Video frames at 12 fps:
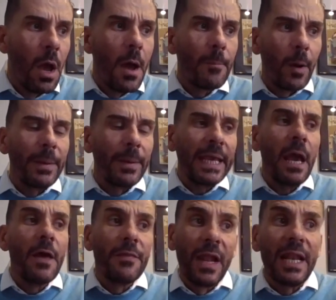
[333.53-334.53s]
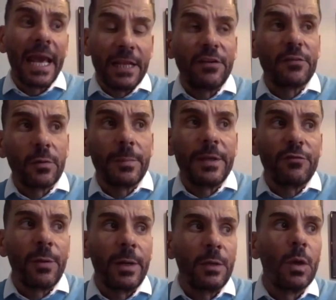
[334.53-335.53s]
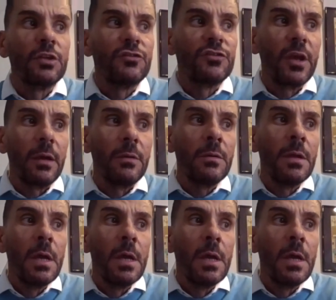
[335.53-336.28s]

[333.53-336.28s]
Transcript: Probably the latest will be 21 June.